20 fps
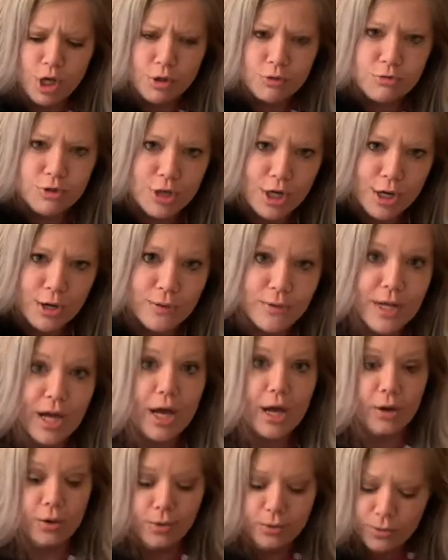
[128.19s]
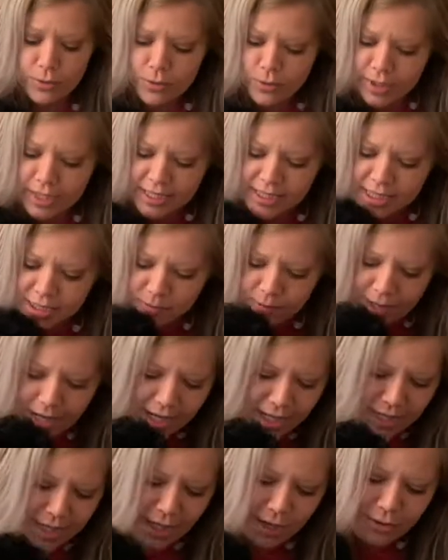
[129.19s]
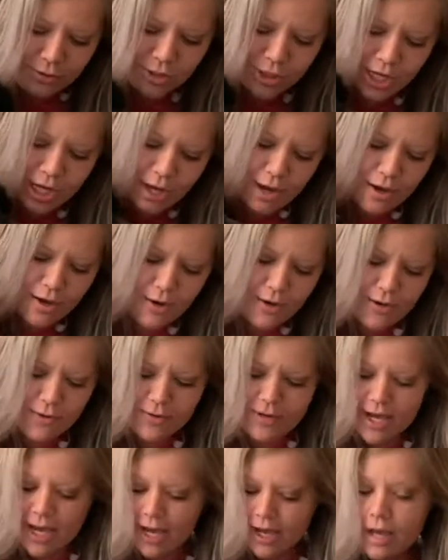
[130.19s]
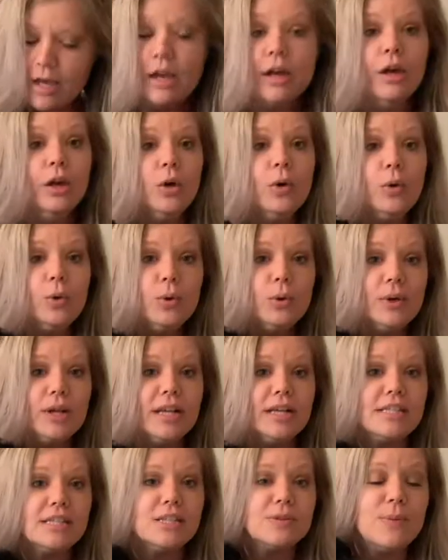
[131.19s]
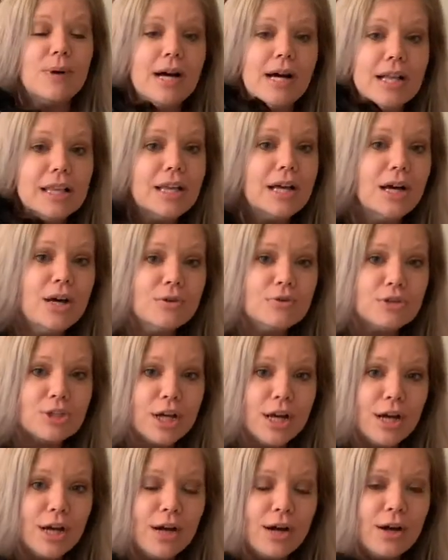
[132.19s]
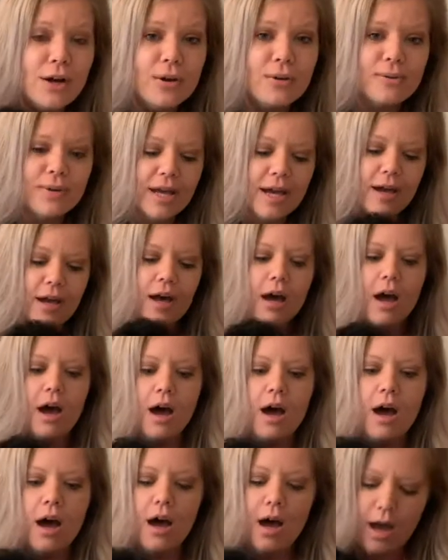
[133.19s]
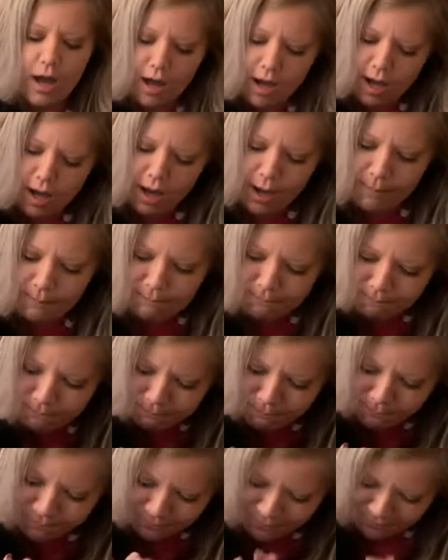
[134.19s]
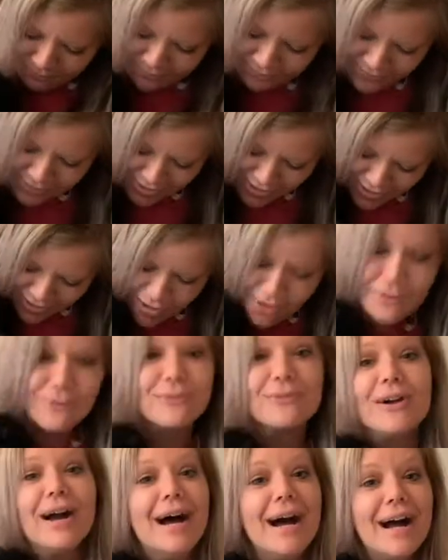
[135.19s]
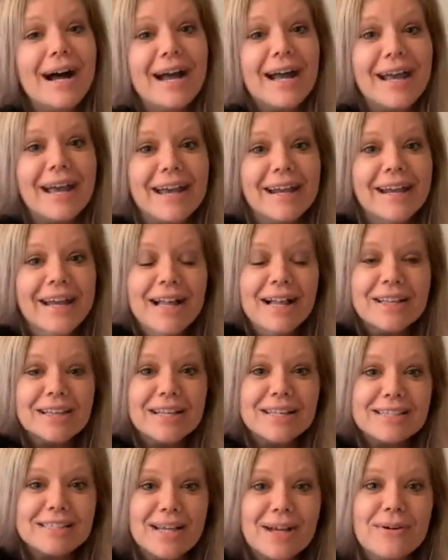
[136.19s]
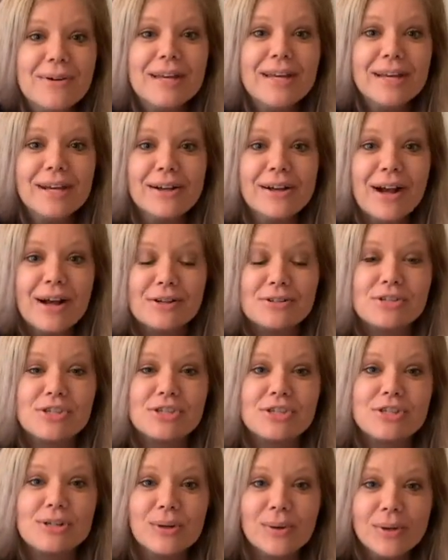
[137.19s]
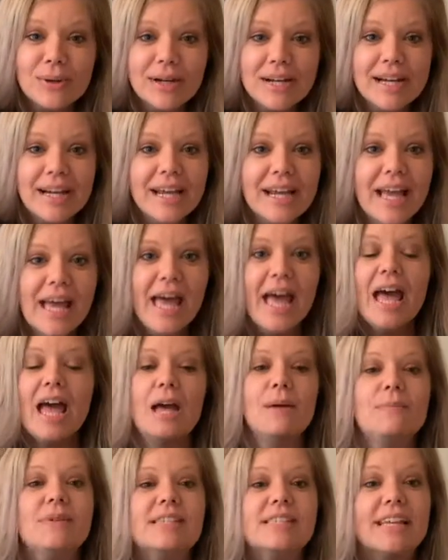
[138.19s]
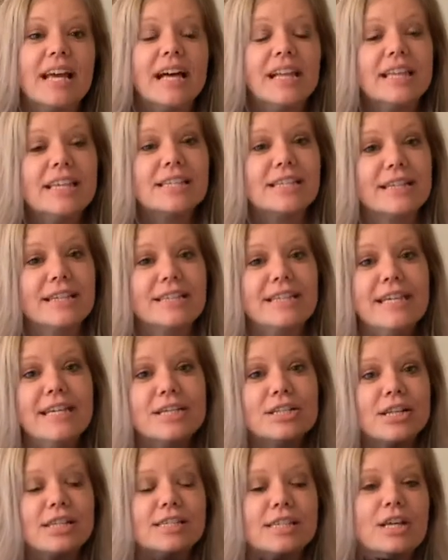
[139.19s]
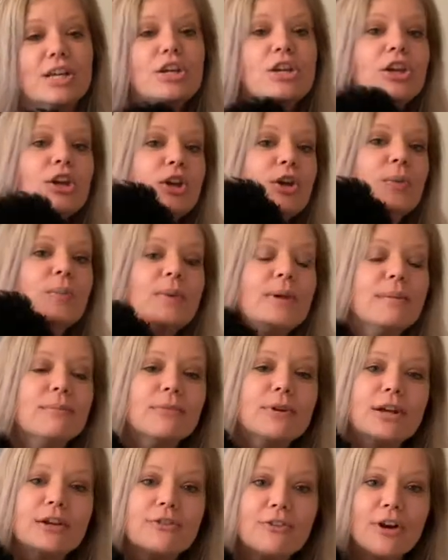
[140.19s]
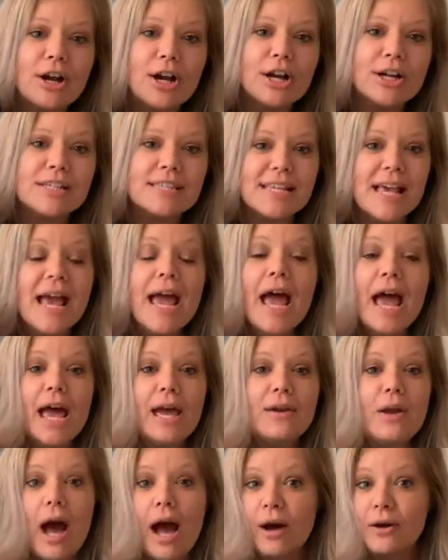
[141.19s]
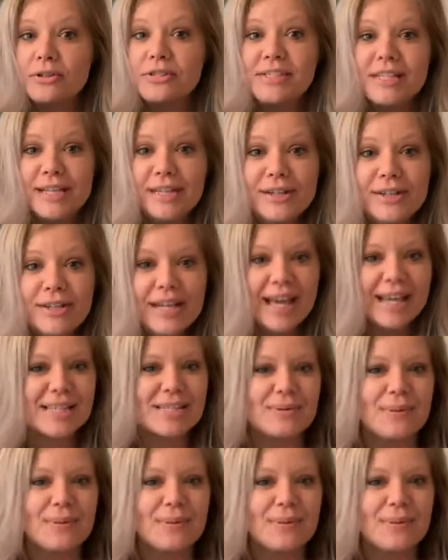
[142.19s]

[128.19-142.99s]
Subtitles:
Jonah. Who did swallow Jonah? Who did swallow Jonah? Up. All right, let's go hear our story. And Miss Kelly is going to teach us a new memory verse. And I'll see you next